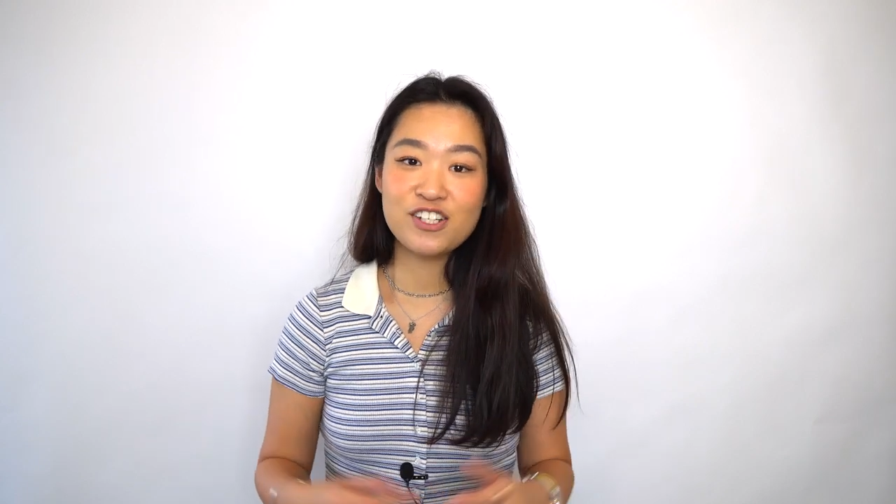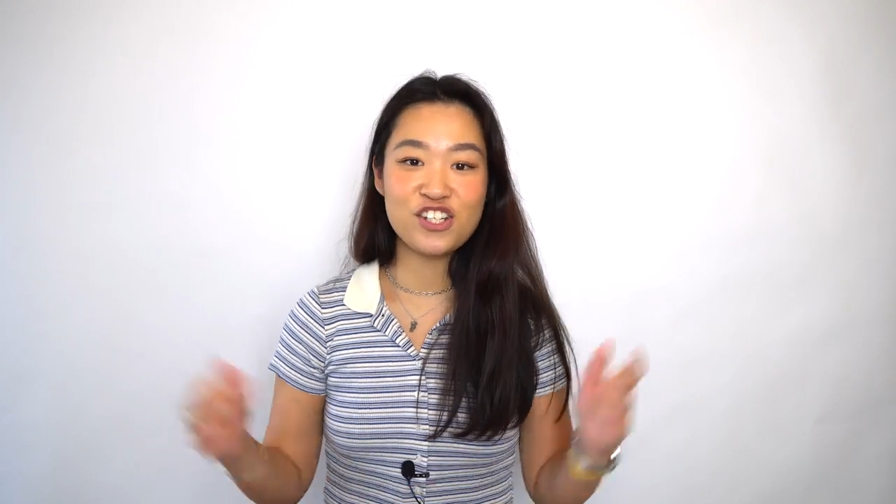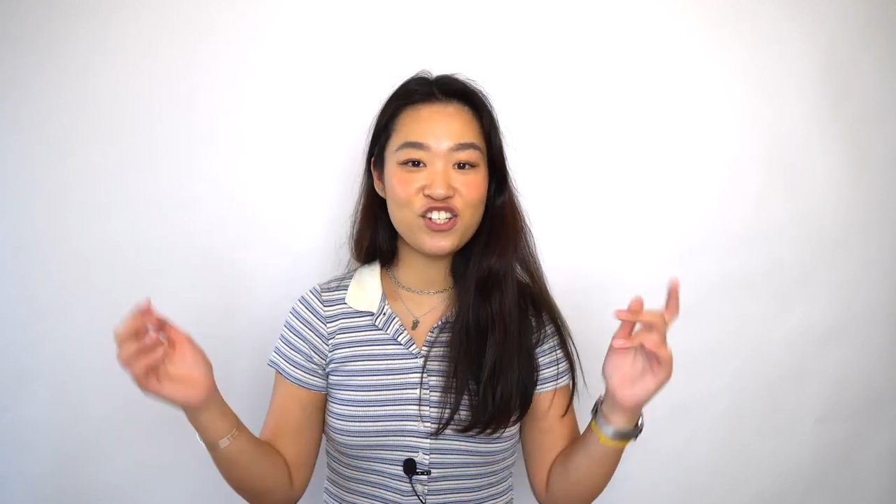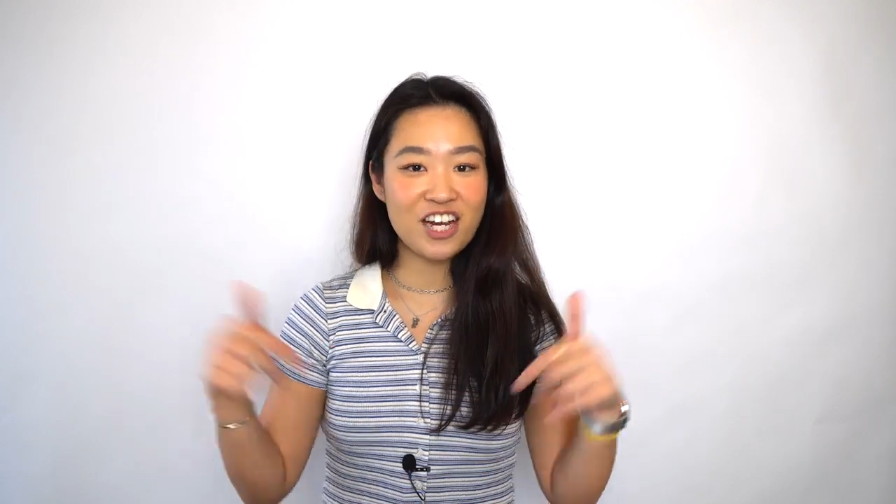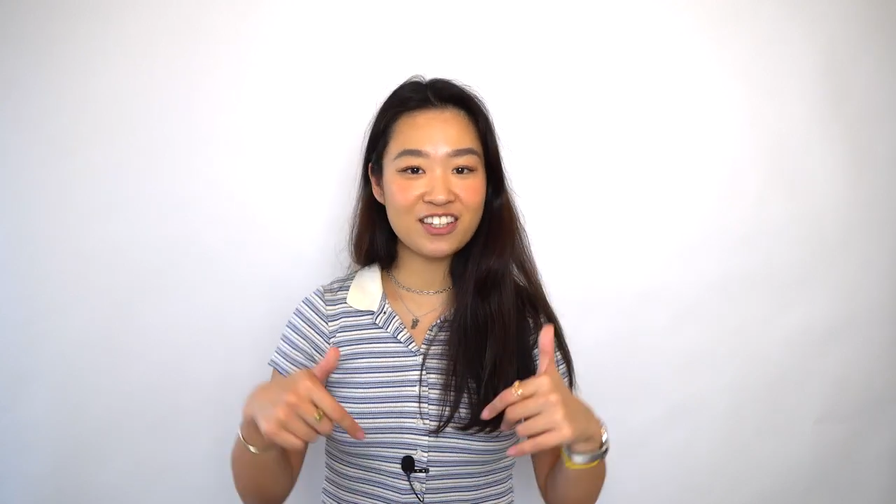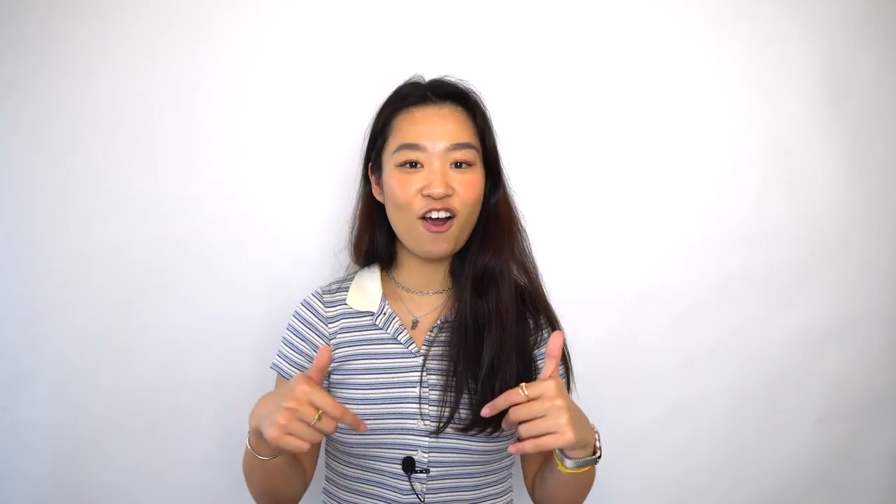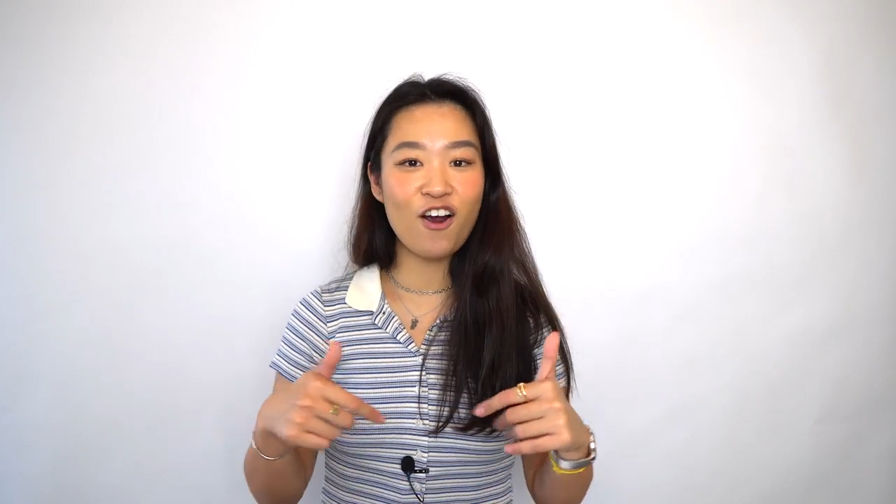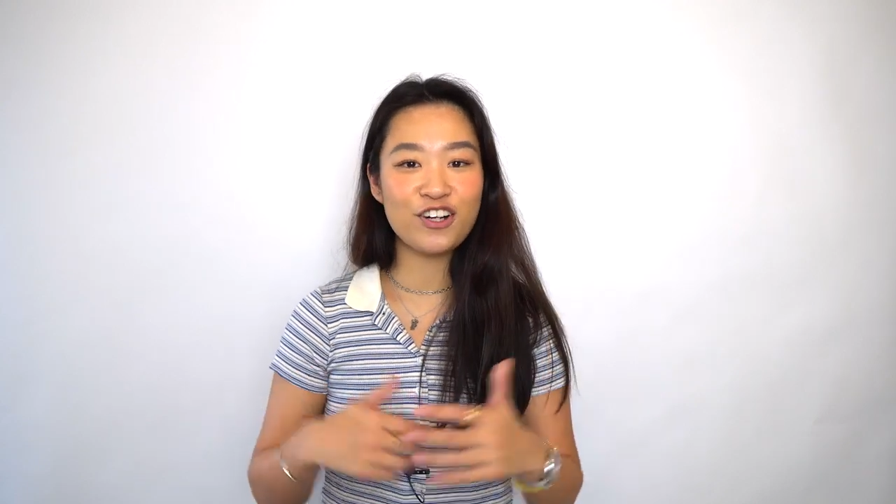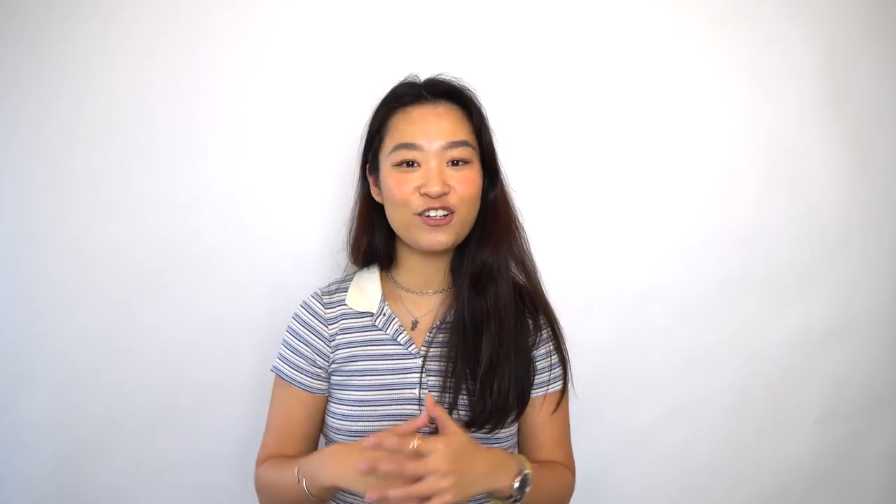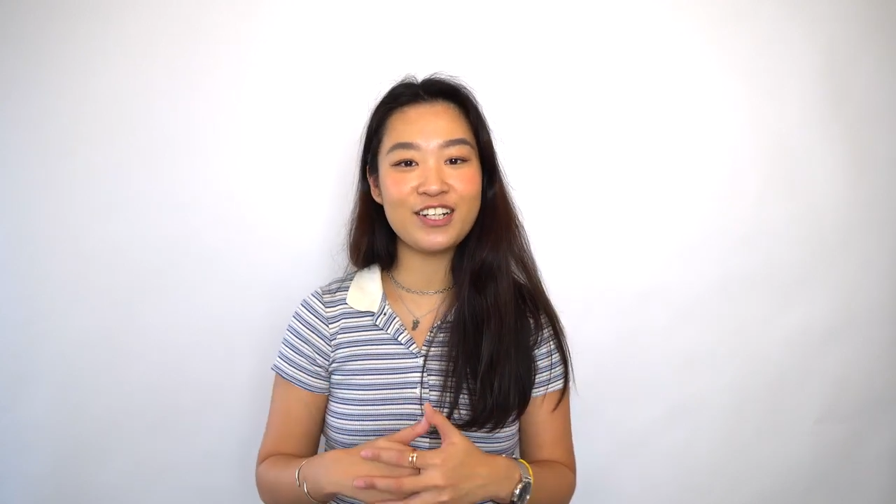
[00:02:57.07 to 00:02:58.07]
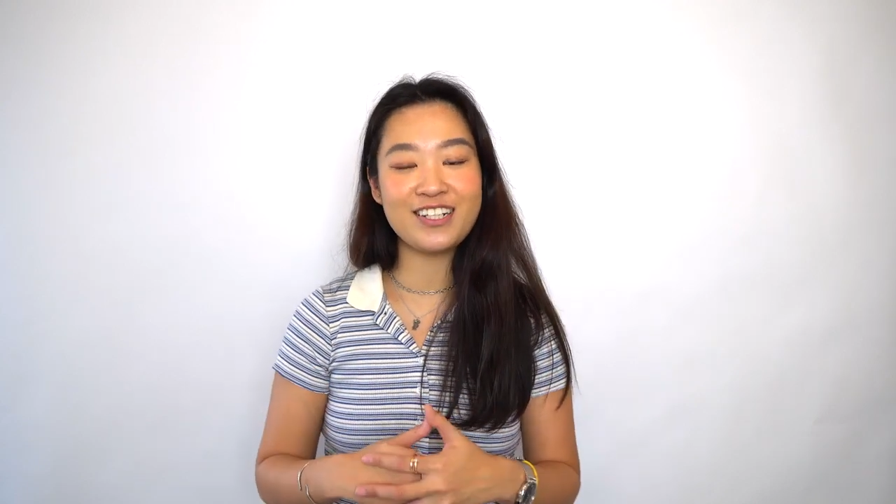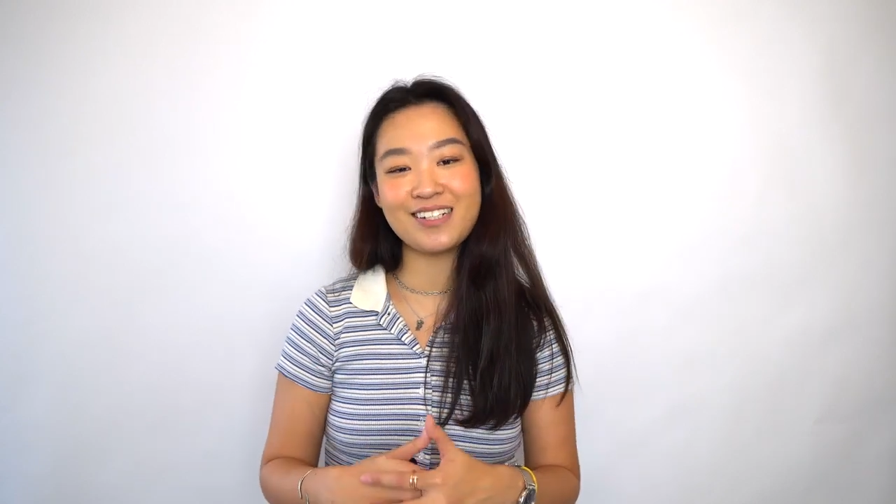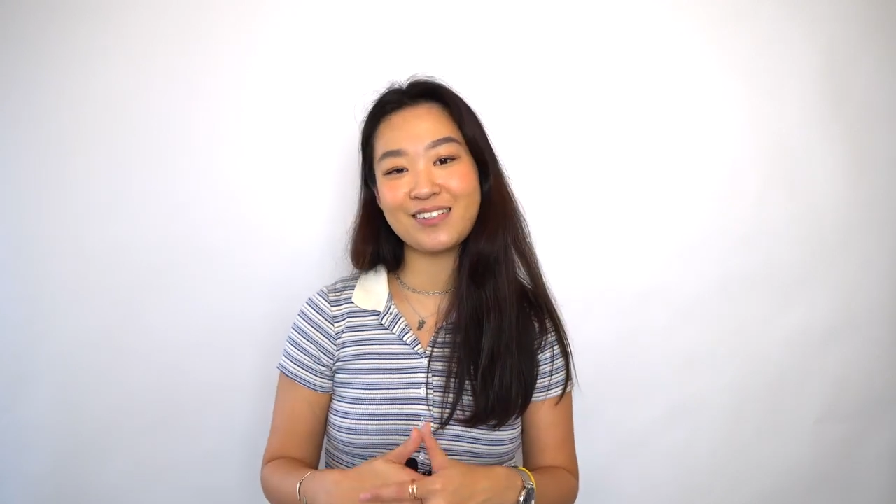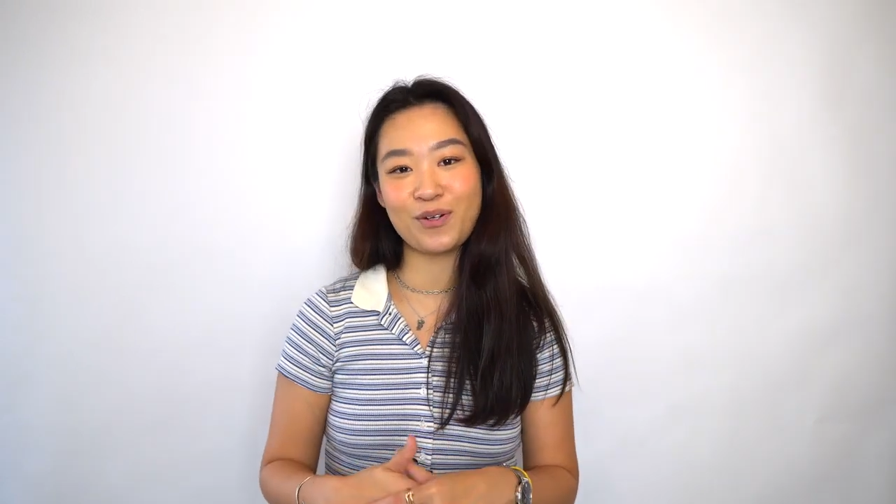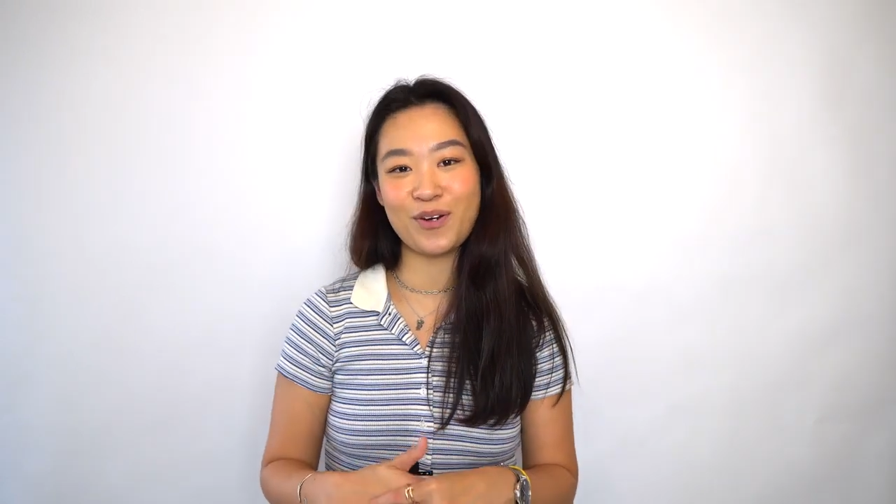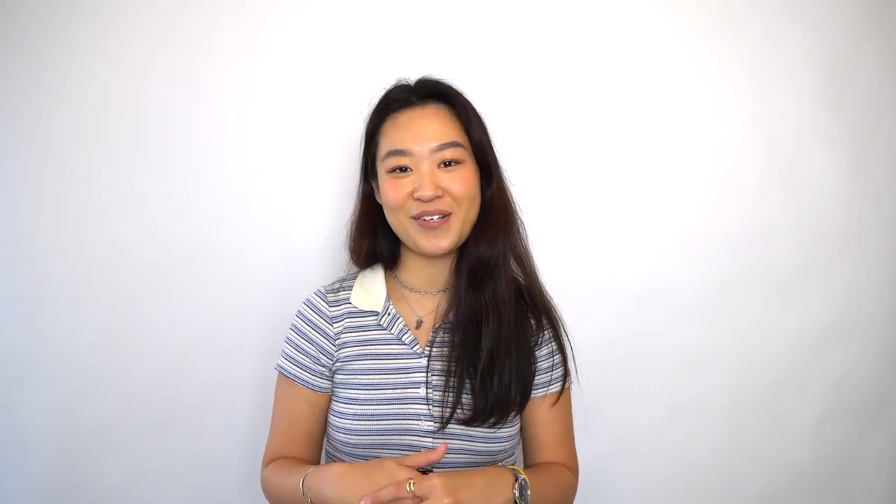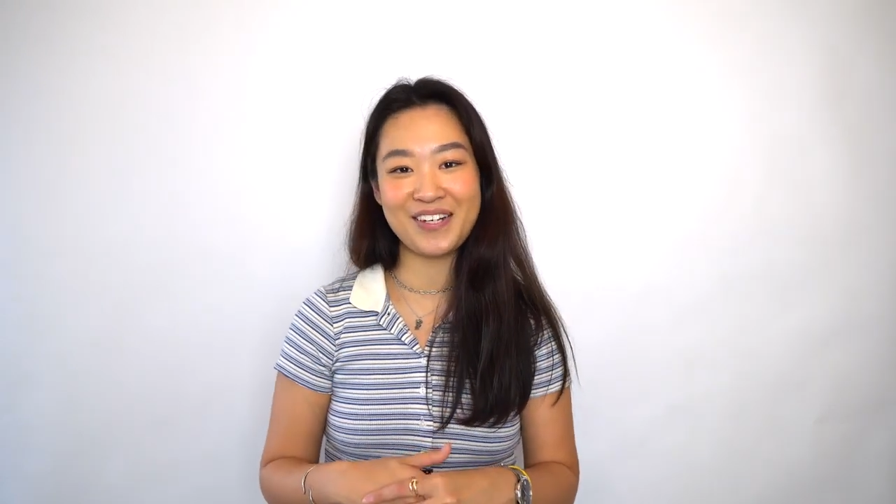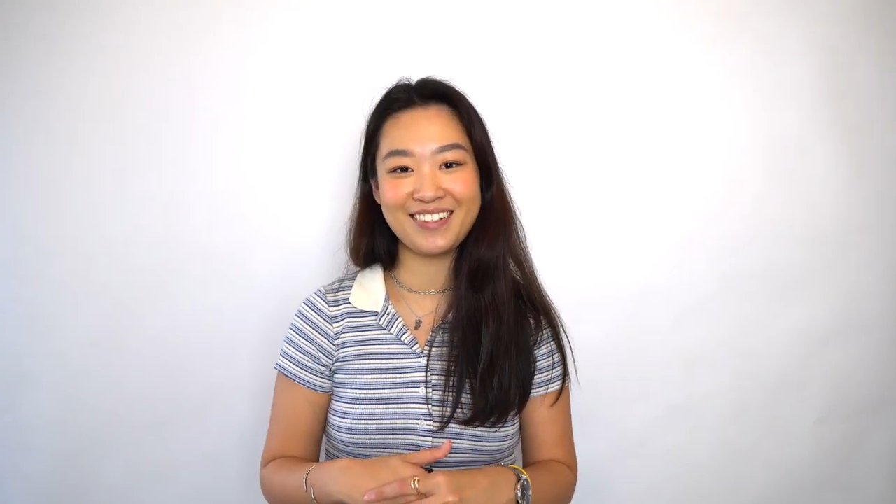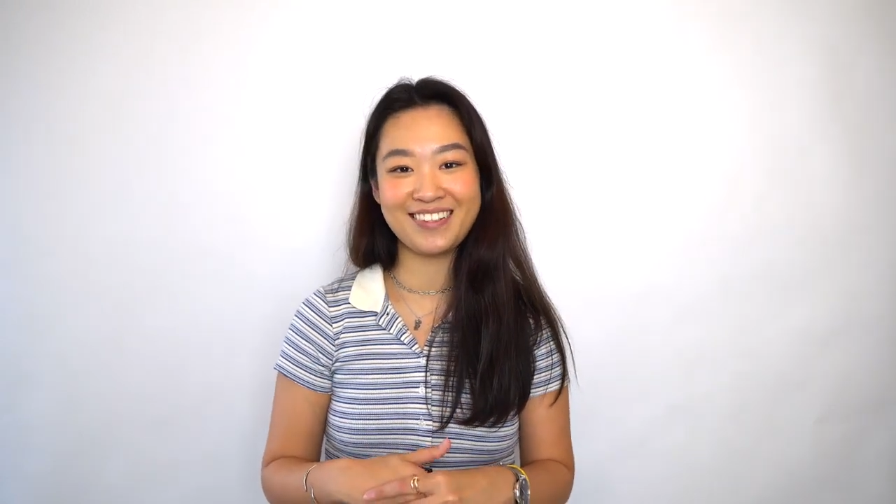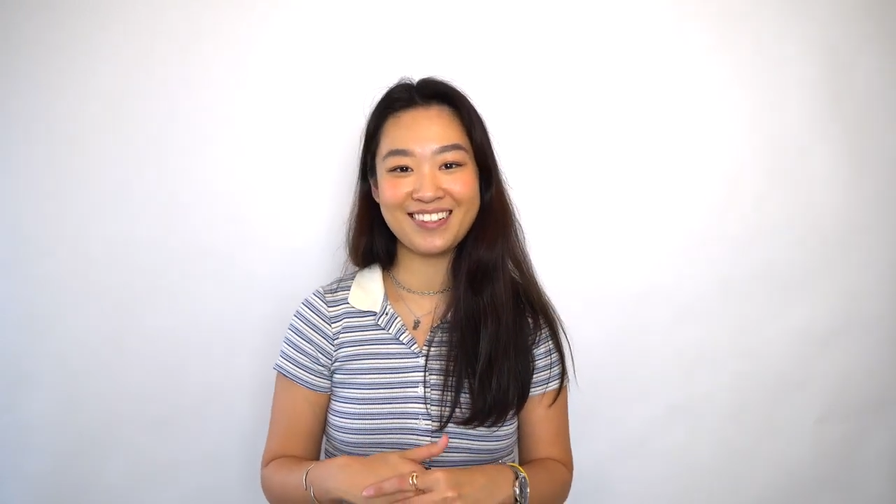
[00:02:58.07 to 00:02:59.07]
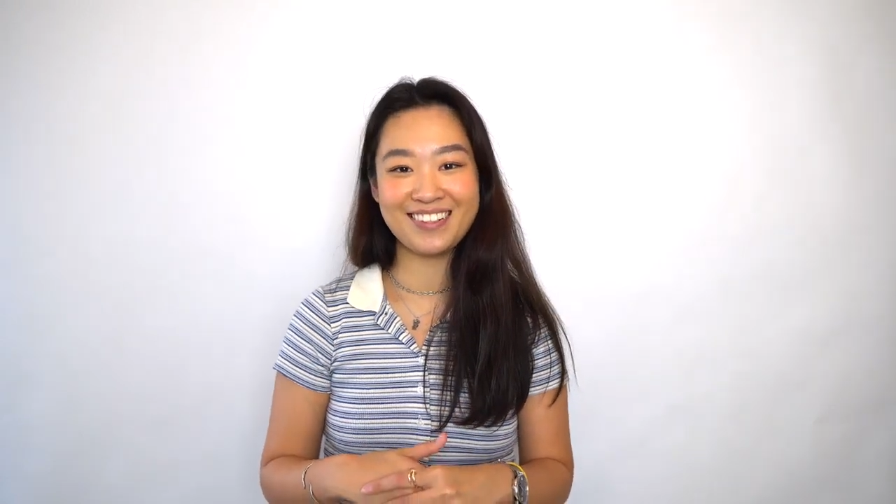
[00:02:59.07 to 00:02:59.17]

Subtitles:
just check the article in the description.